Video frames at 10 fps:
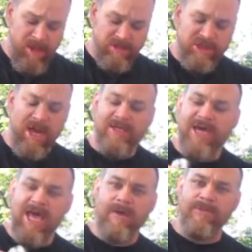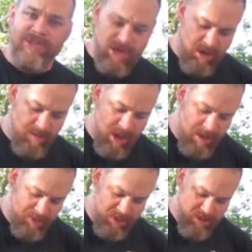just kind of take them and tear them
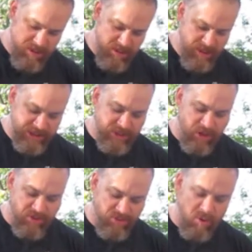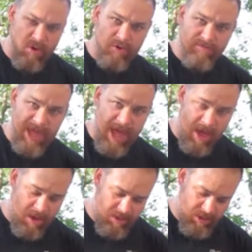up and start throwing them
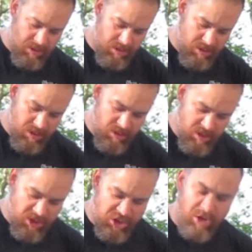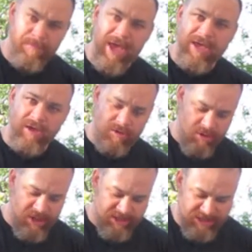down into your bacon
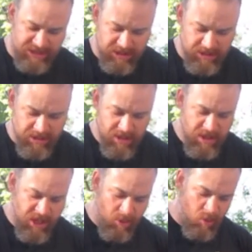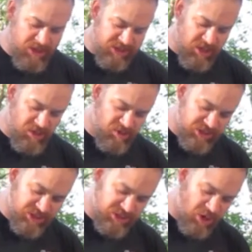grease. And what it's going to do is
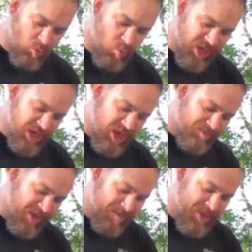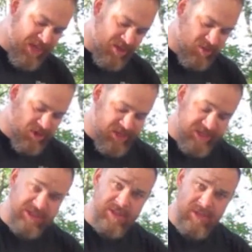just start wicking up that bacon
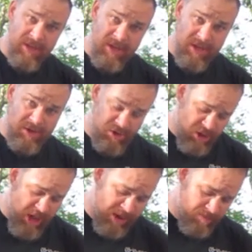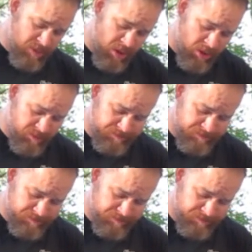grease into your cotton ball.